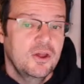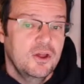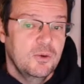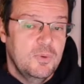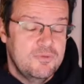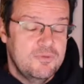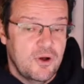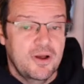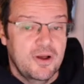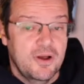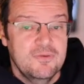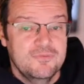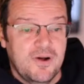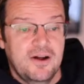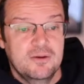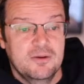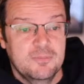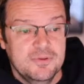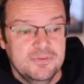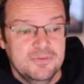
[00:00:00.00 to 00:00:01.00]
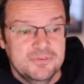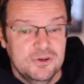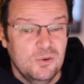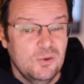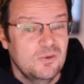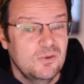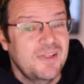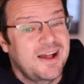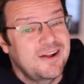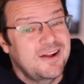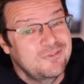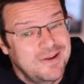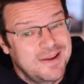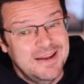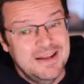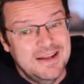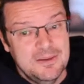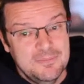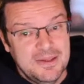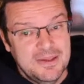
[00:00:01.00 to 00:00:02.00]
we've got environments, and all that
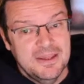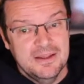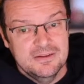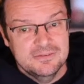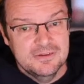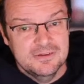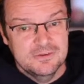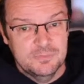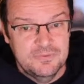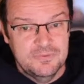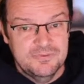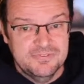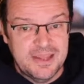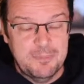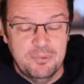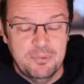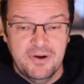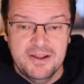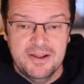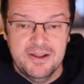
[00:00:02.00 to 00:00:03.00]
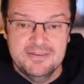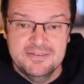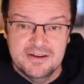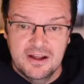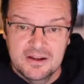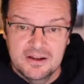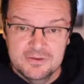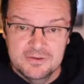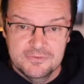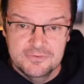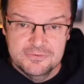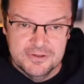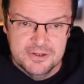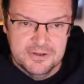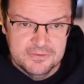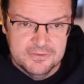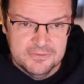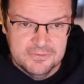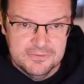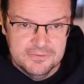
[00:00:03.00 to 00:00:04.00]
really means is we've separated our
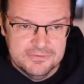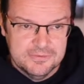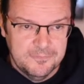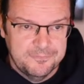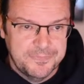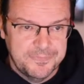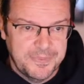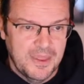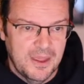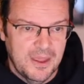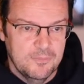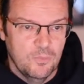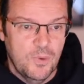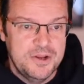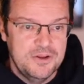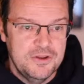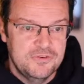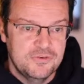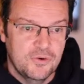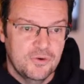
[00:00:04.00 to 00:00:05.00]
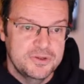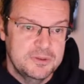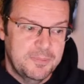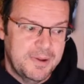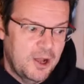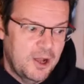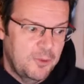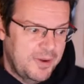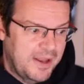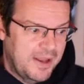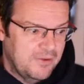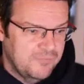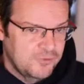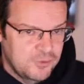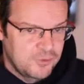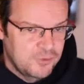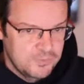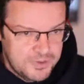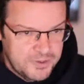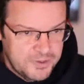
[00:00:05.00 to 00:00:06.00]
concerns. When you join the Power
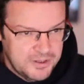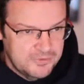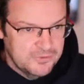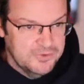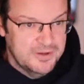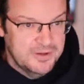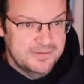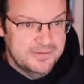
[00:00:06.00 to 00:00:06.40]
Platform, when you join a